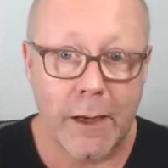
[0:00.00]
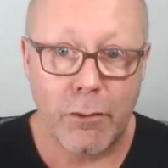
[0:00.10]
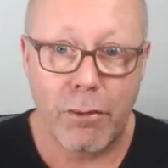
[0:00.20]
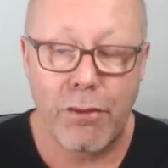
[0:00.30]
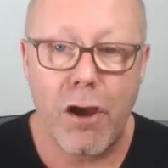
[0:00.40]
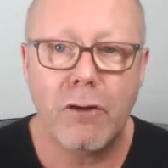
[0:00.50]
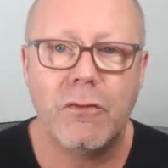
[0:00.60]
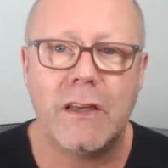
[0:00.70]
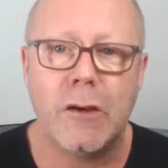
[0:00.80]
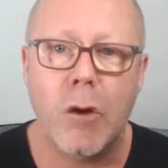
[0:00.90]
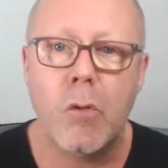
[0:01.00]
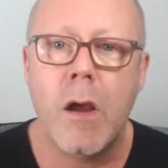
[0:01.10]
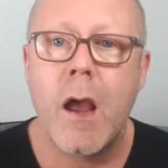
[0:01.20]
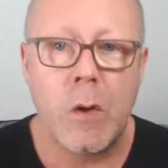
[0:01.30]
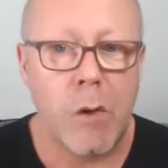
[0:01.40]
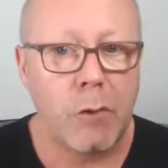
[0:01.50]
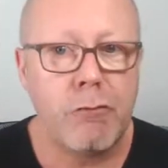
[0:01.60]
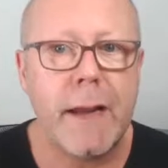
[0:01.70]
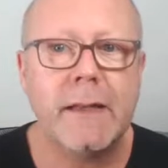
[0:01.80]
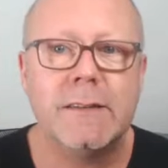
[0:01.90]
In the third video, we will
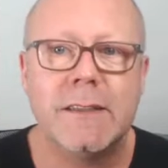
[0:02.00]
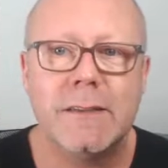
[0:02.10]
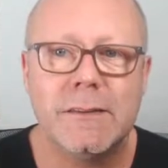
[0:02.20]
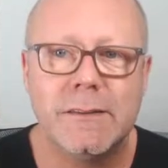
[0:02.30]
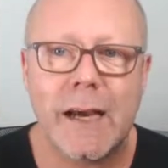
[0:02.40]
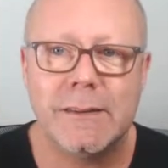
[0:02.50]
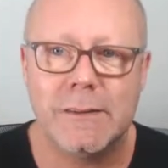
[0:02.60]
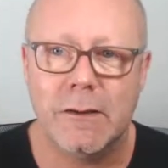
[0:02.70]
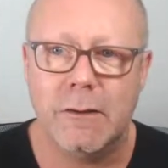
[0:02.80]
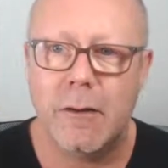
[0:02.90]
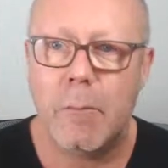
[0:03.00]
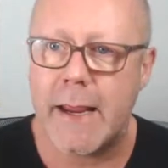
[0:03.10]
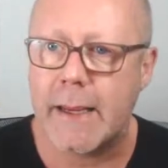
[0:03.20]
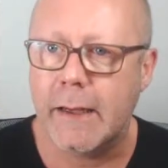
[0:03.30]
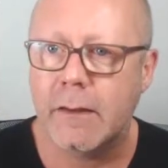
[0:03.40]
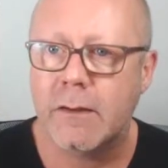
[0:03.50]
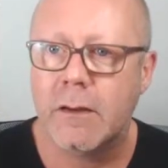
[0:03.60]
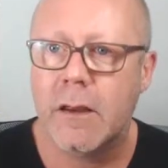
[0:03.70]
create a synthesizer, play it,